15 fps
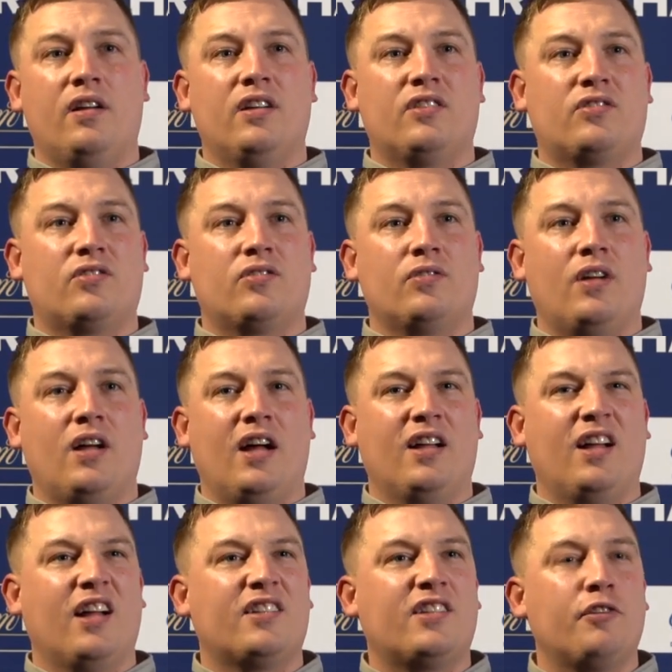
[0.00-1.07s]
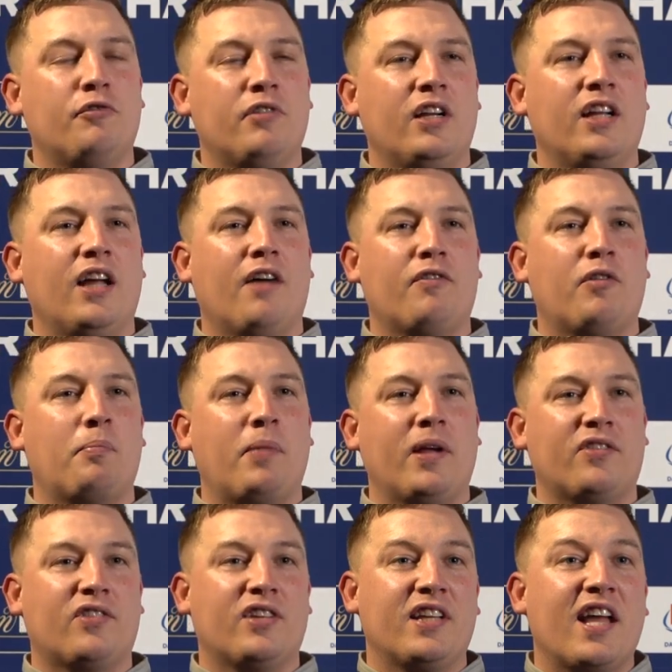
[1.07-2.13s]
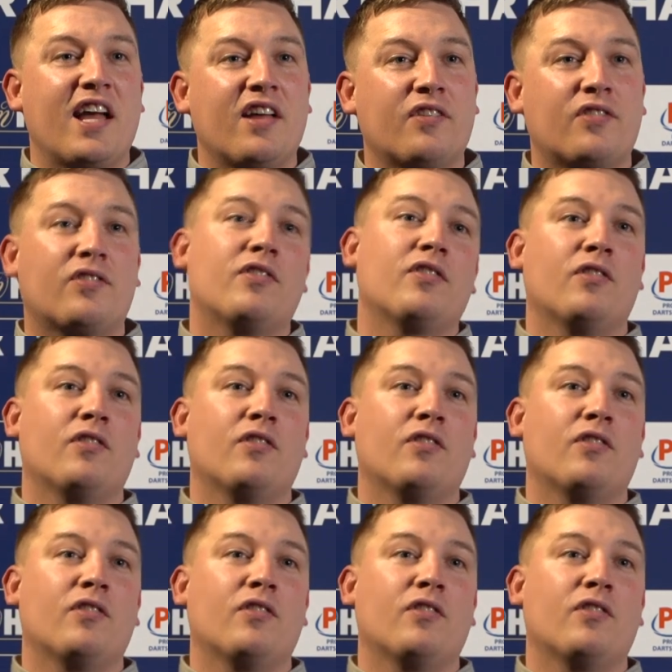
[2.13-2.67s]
I didn't really have the best of years,